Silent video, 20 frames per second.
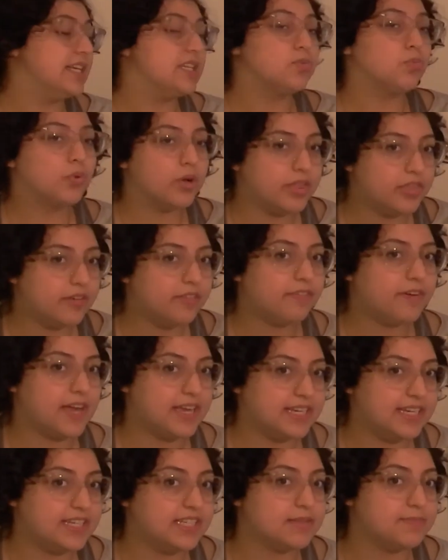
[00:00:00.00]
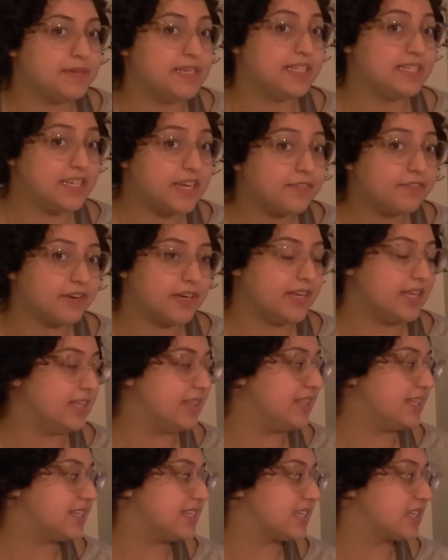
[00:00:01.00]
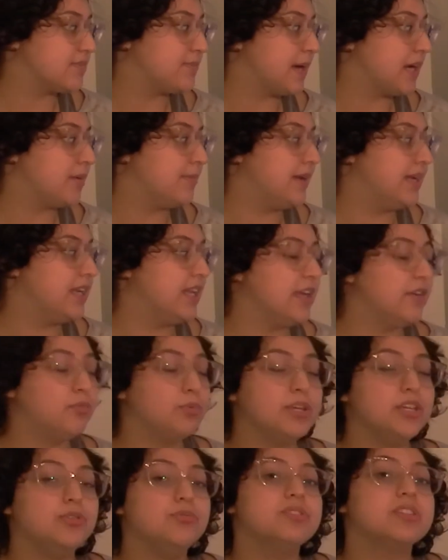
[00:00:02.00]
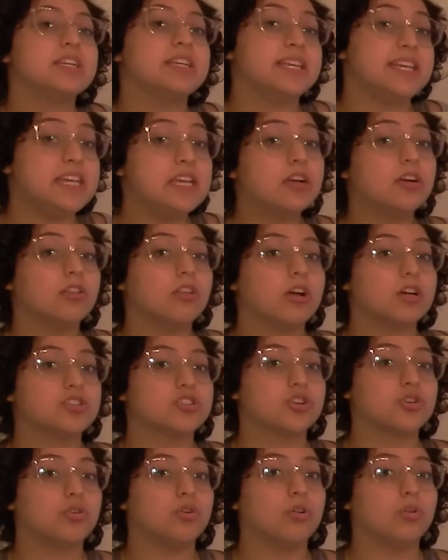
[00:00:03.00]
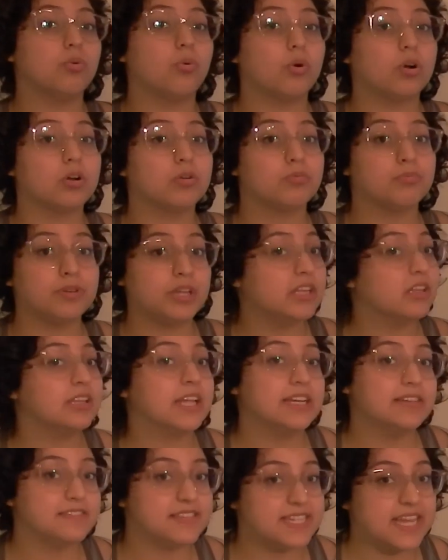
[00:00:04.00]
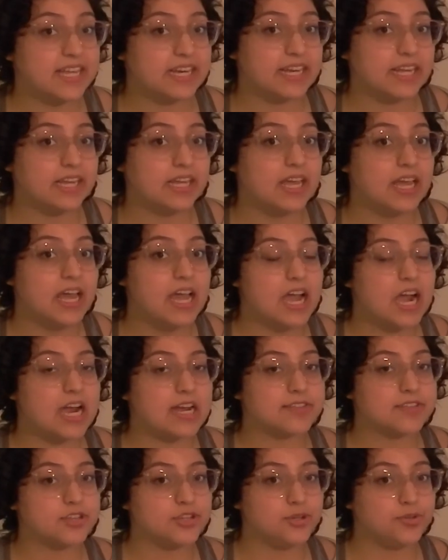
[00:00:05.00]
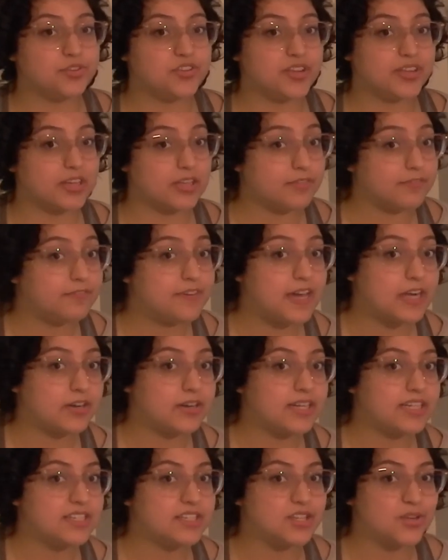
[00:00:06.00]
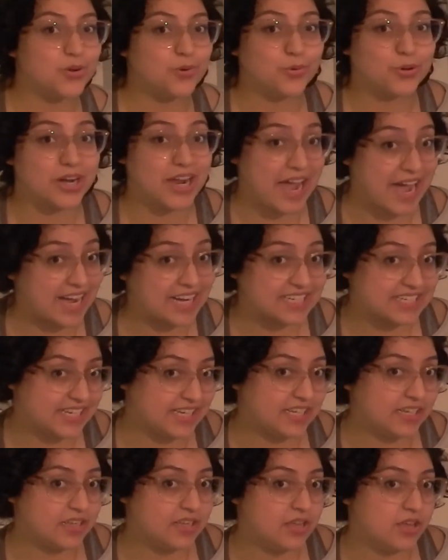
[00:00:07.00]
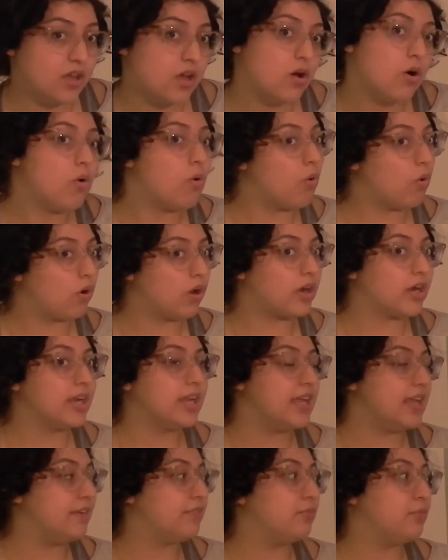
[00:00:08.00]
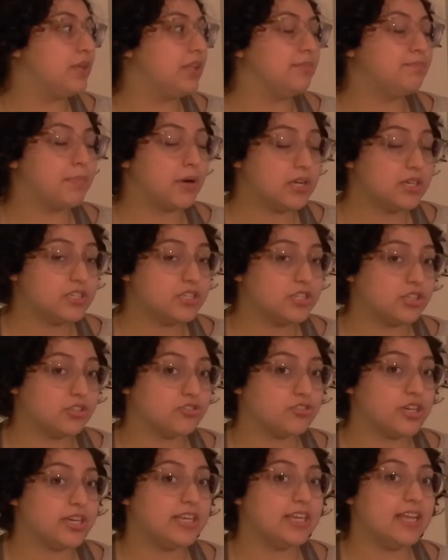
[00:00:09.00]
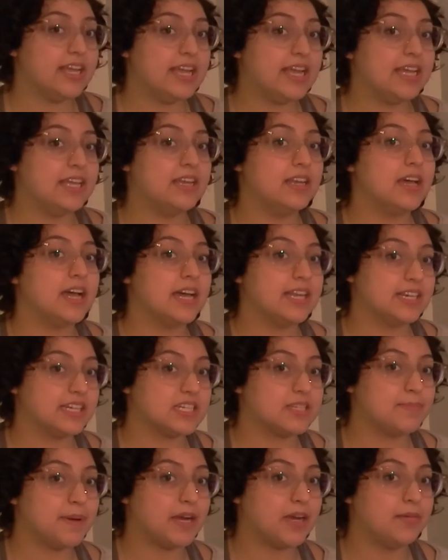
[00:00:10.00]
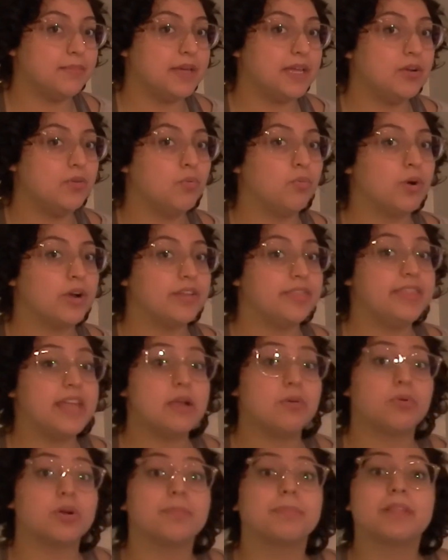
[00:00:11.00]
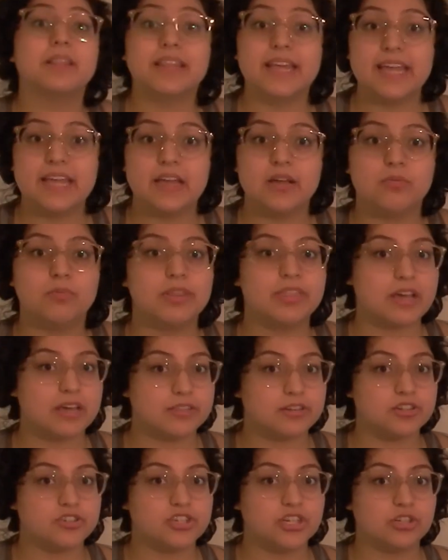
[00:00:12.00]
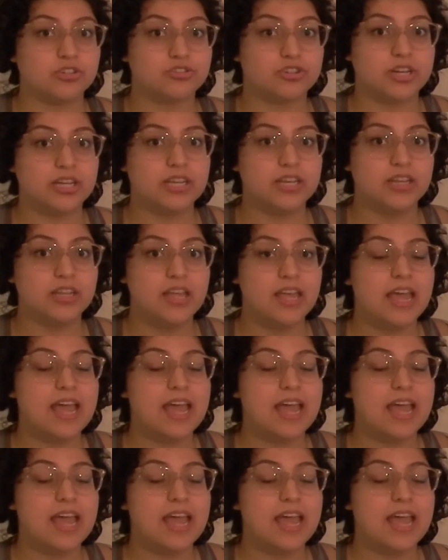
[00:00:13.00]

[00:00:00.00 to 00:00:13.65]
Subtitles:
is would the findings be different in this experiment if we used an ecological or real-life setting, either using Confederates who were acting, or if we put children in an experiment where they were playing with other children